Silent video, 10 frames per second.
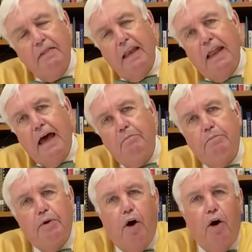The
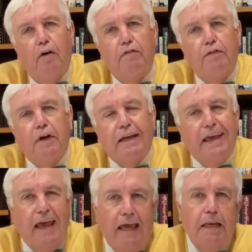lamp of
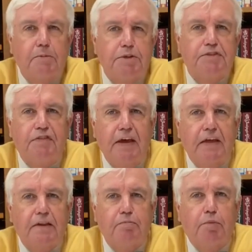Caleb's
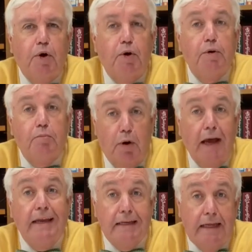faith burned
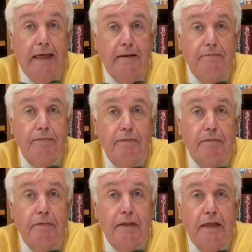brightly
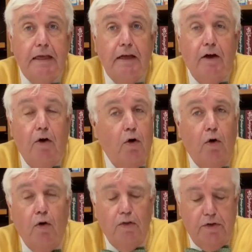
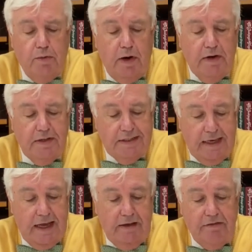all throughout his
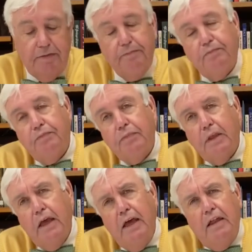life.
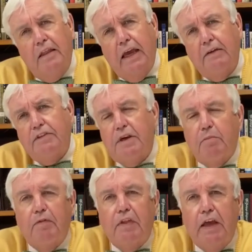Think of
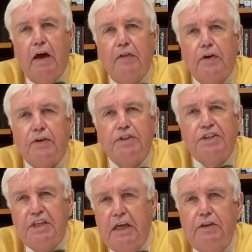some of the other
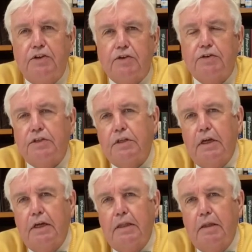seniors
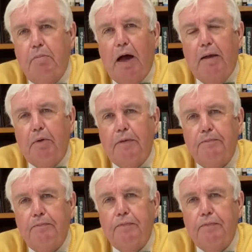in the Bible.